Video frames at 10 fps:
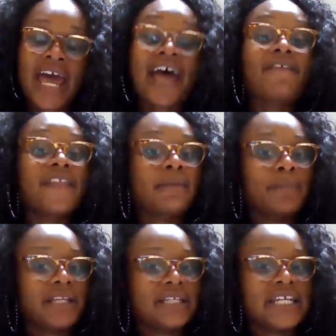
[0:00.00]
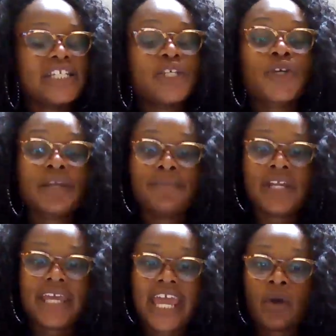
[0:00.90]
have the ability to
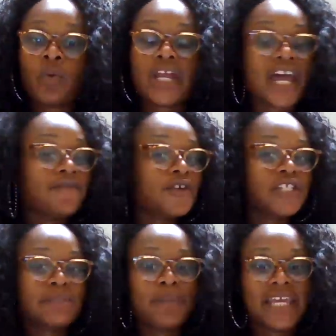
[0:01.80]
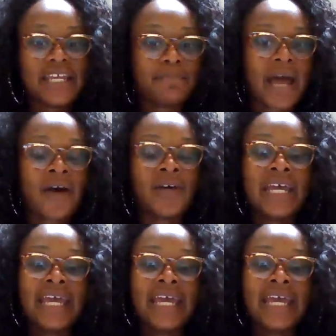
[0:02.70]
communicate whatever you're speaking about